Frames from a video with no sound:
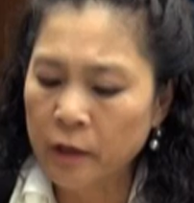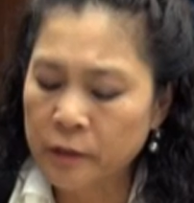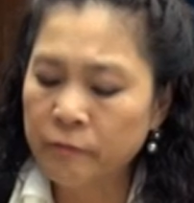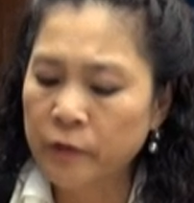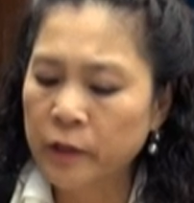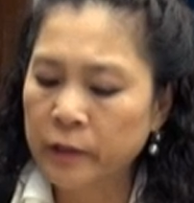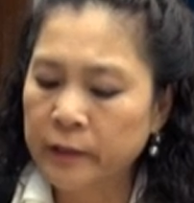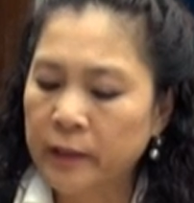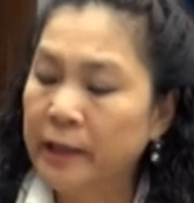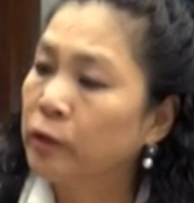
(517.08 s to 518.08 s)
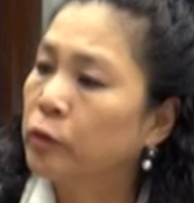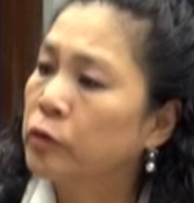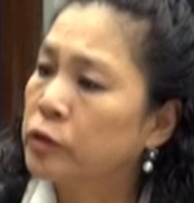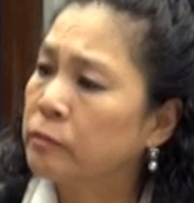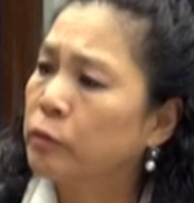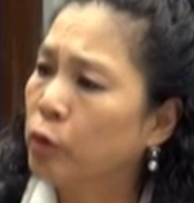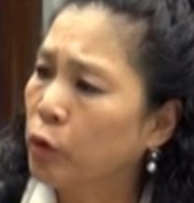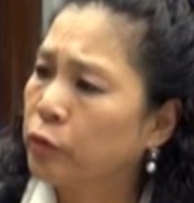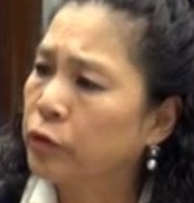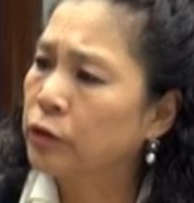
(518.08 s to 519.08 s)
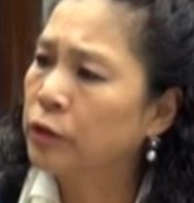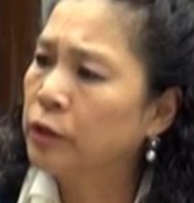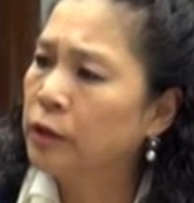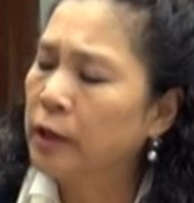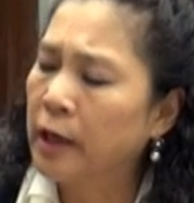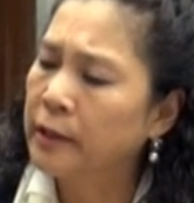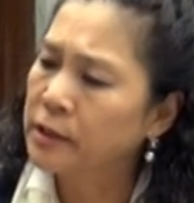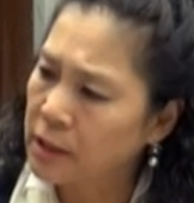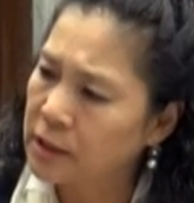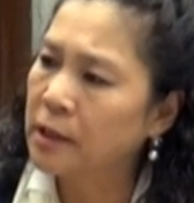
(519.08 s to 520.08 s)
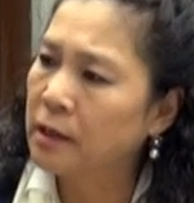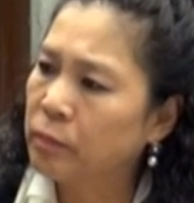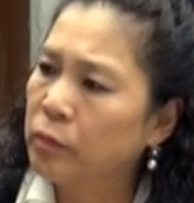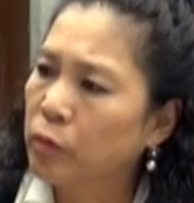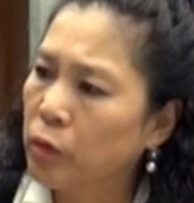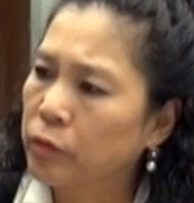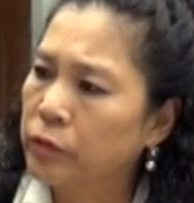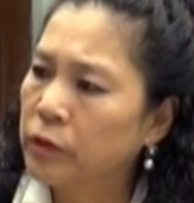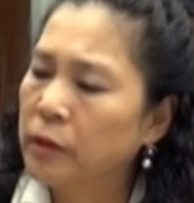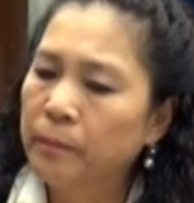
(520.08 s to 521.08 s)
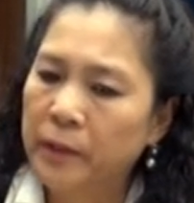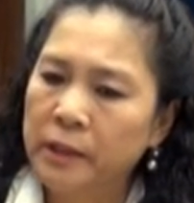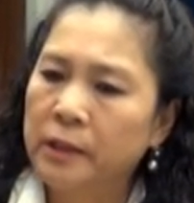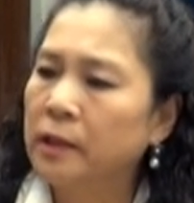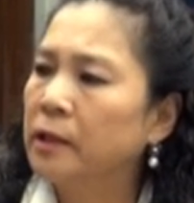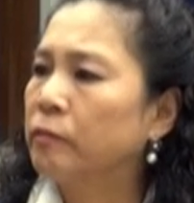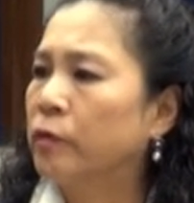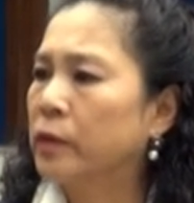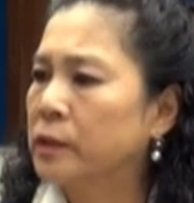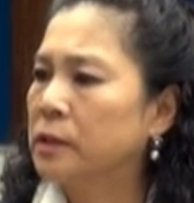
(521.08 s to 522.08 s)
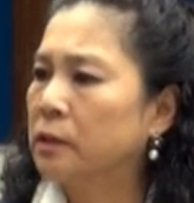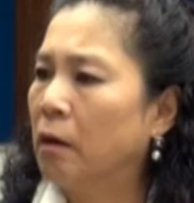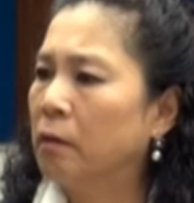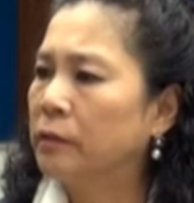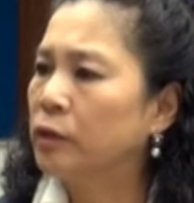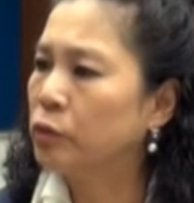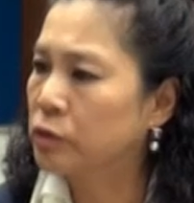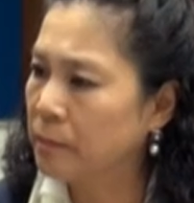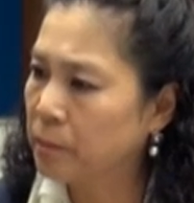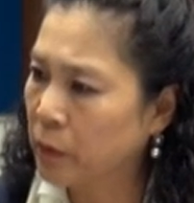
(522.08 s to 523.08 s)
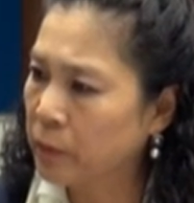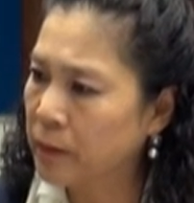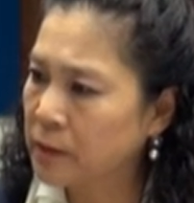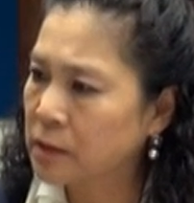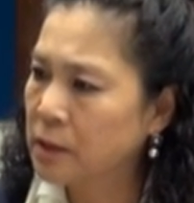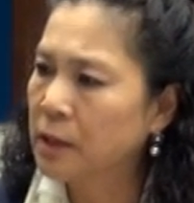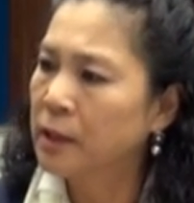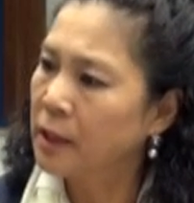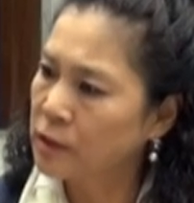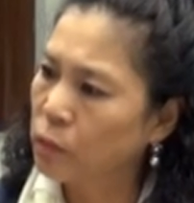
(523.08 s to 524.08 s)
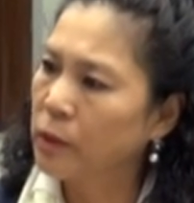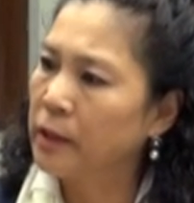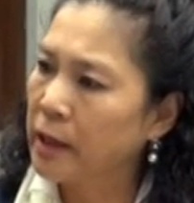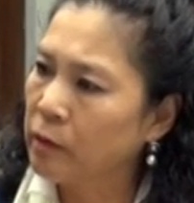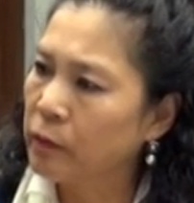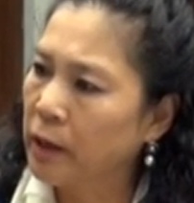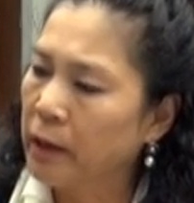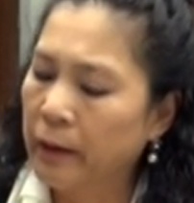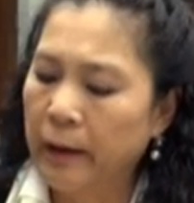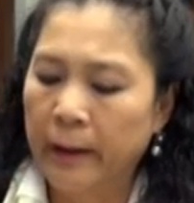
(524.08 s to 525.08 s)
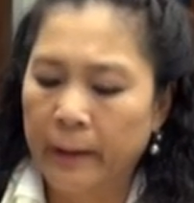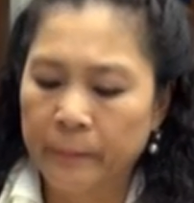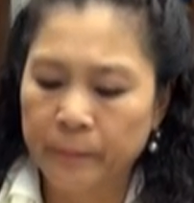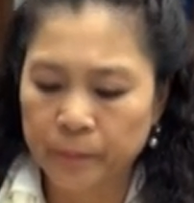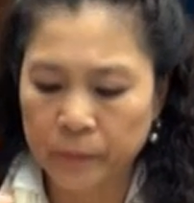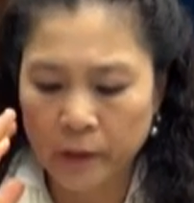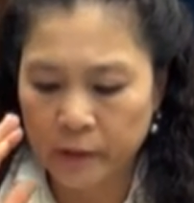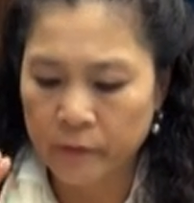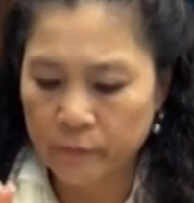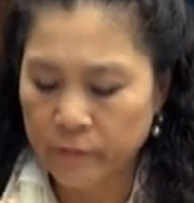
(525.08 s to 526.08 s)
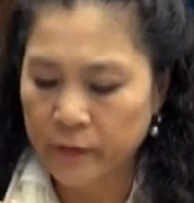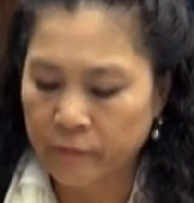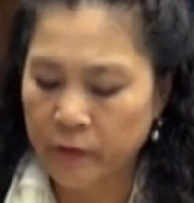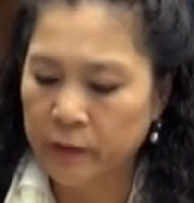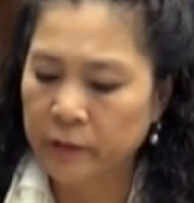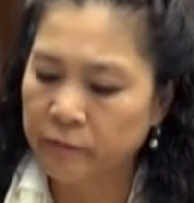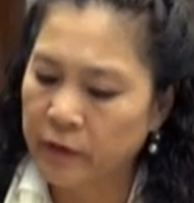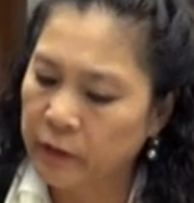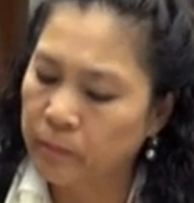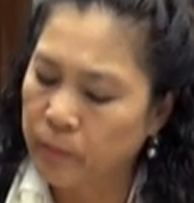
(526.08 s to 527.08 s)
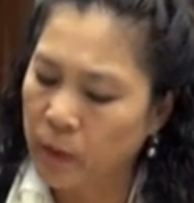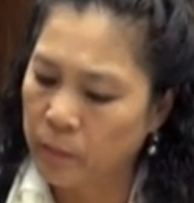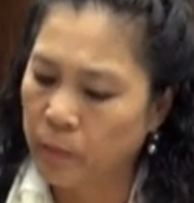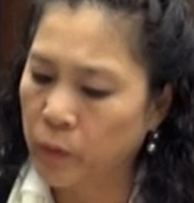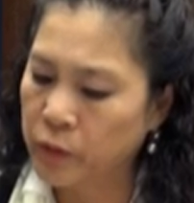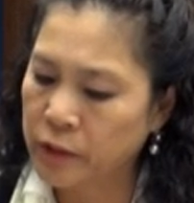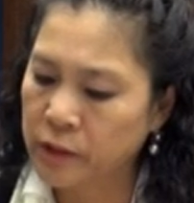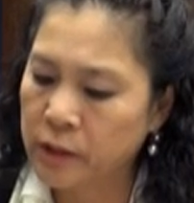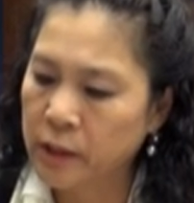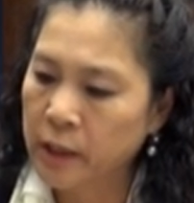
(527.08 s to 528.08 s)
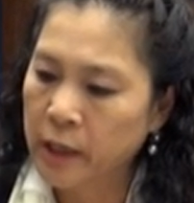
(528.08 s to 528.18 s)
definitely the inclusive growth and sustainable growth, particularly focusing on the youth employment. That's one area, definitely very important.